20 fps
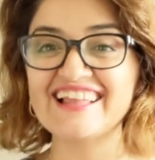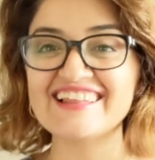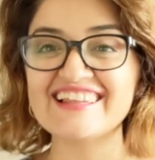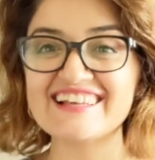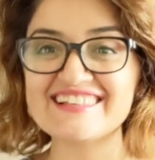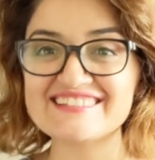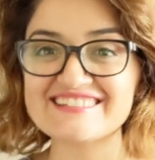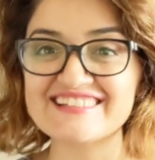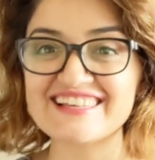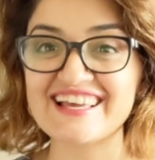
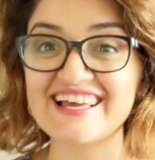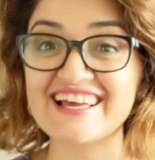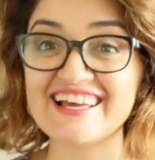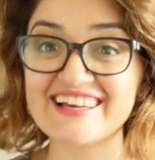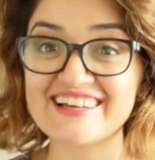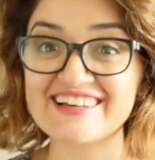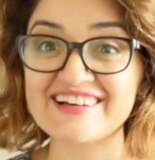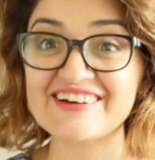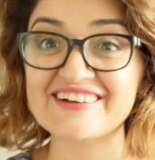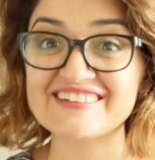Let's
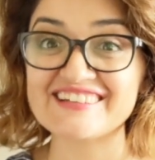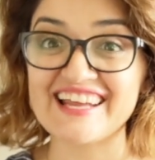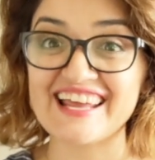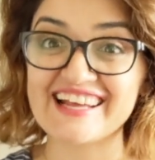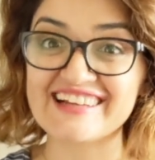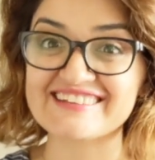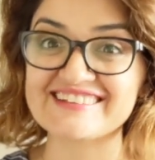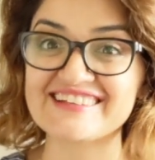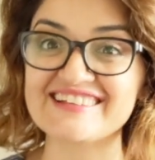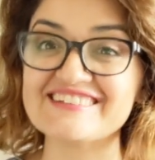get
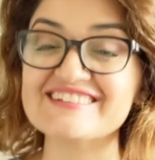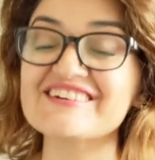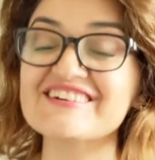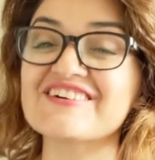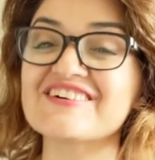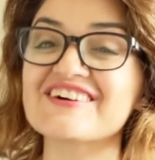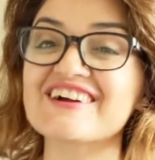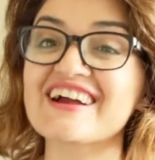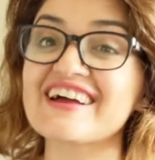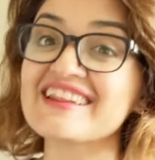connected
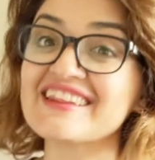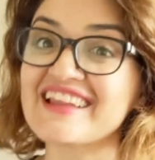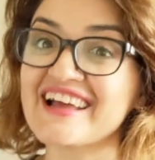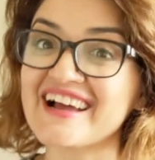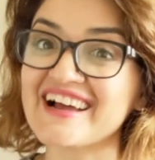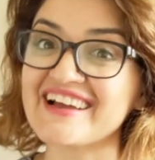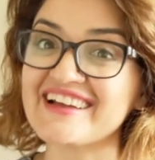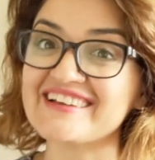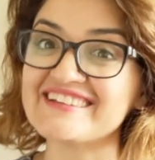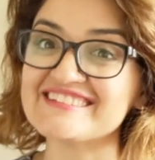or
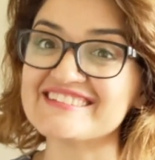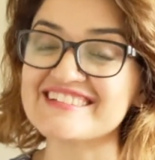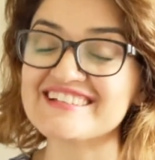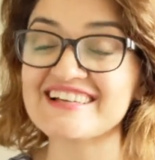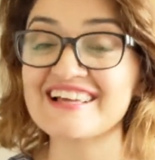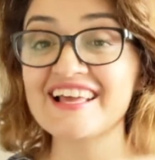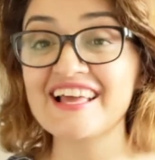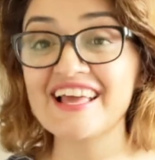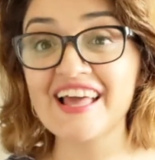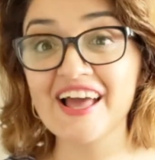aligned.
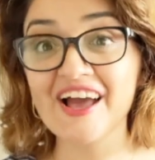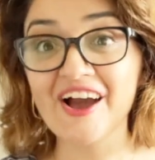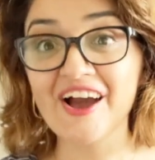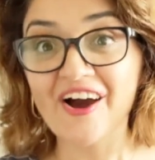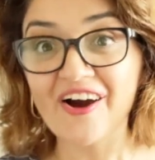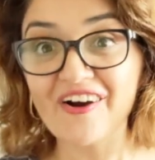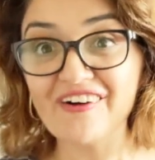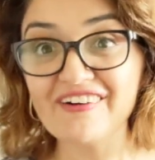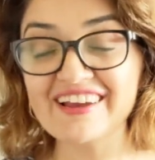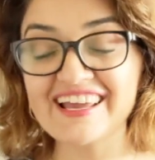
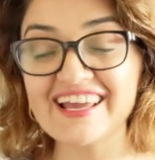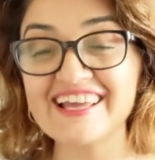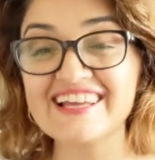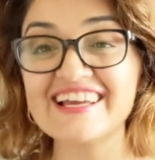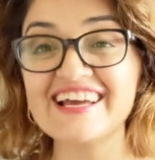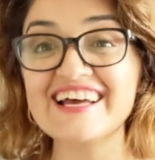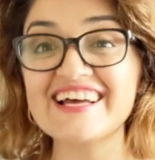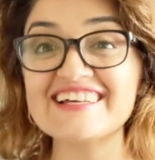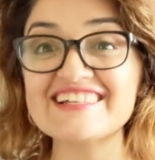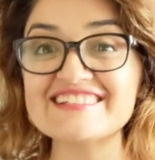
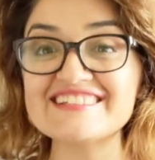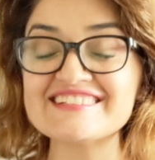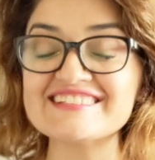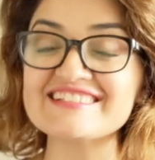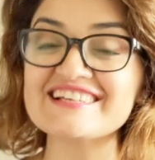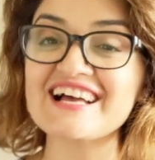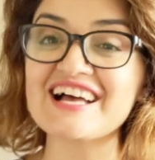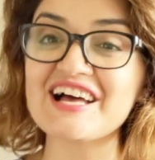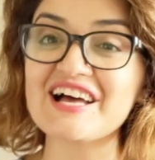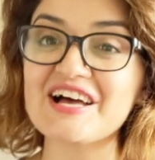Okay
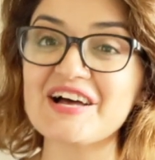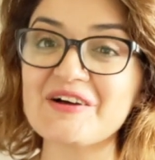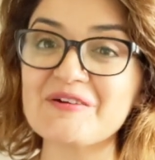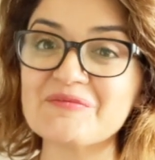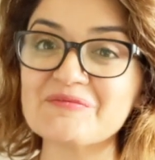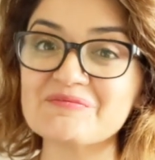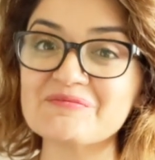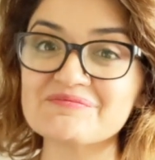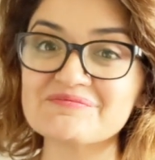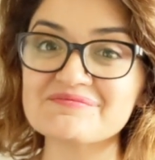guys,
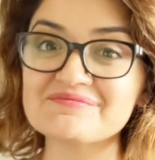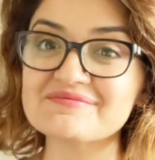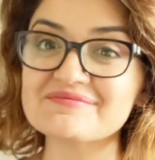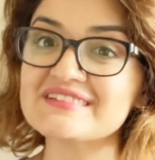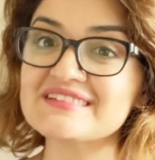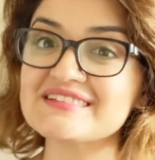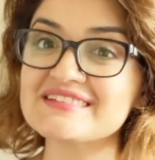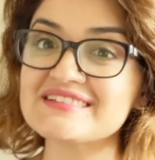I